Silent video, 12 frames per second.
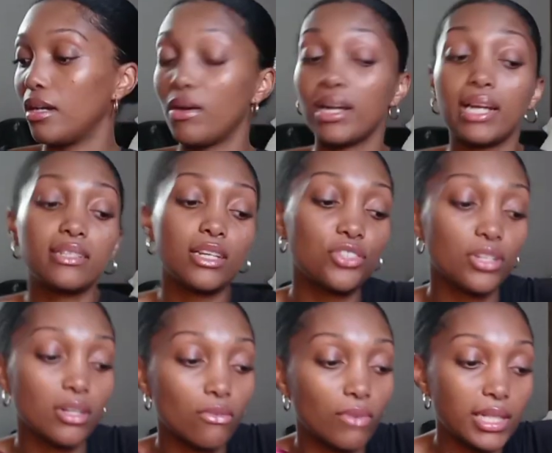Oh, I guess I
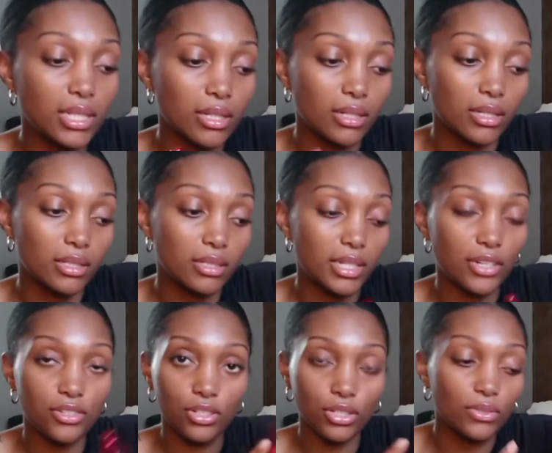should have read the,
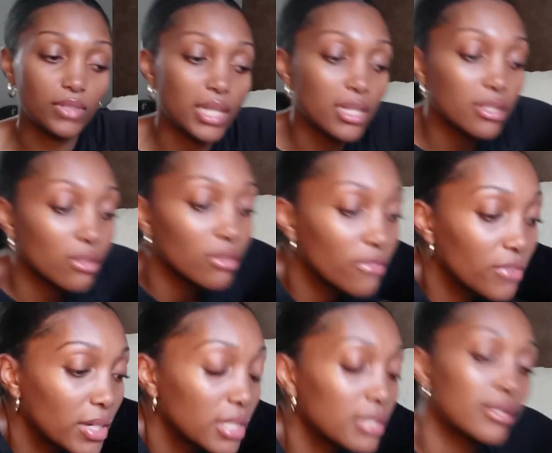there's little things on the
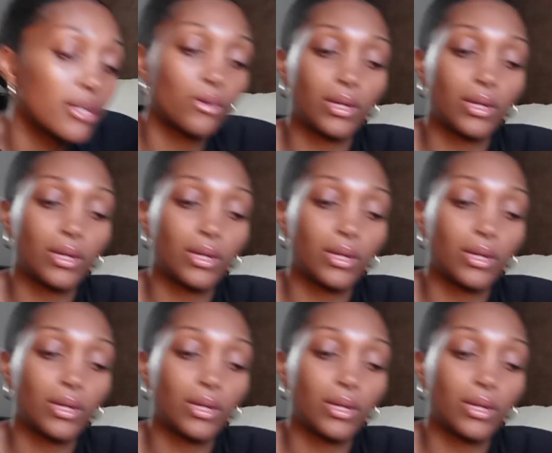front. Let's see.